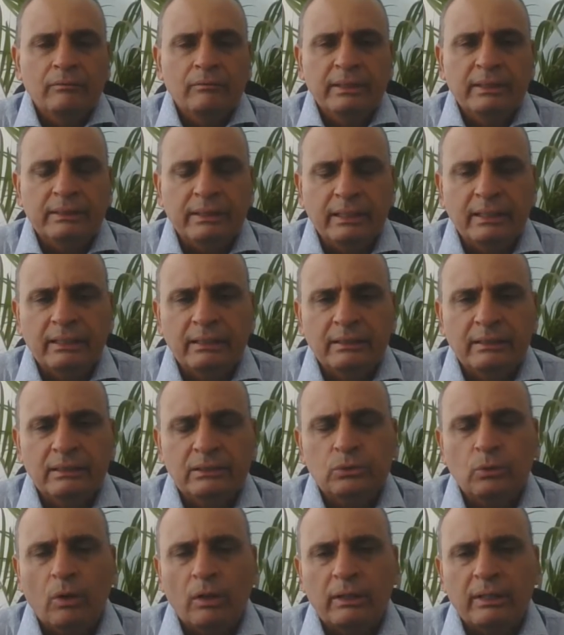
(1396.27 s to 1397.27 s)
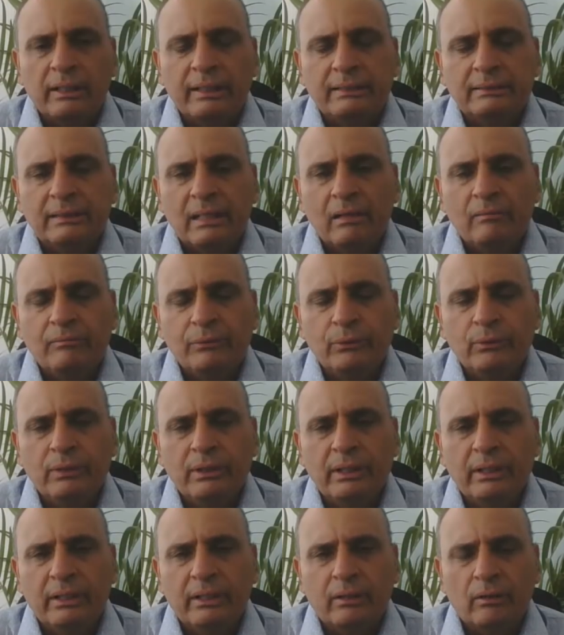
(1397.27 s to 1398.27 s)
We think in this quarter itself, we will
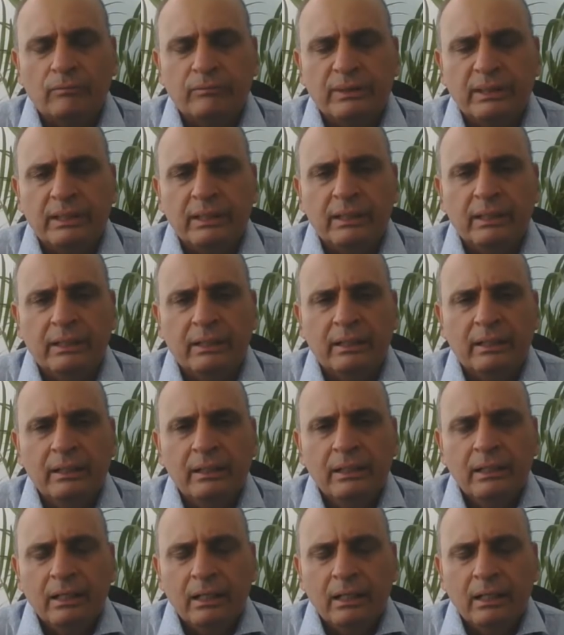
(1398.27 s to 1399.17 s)
hear of the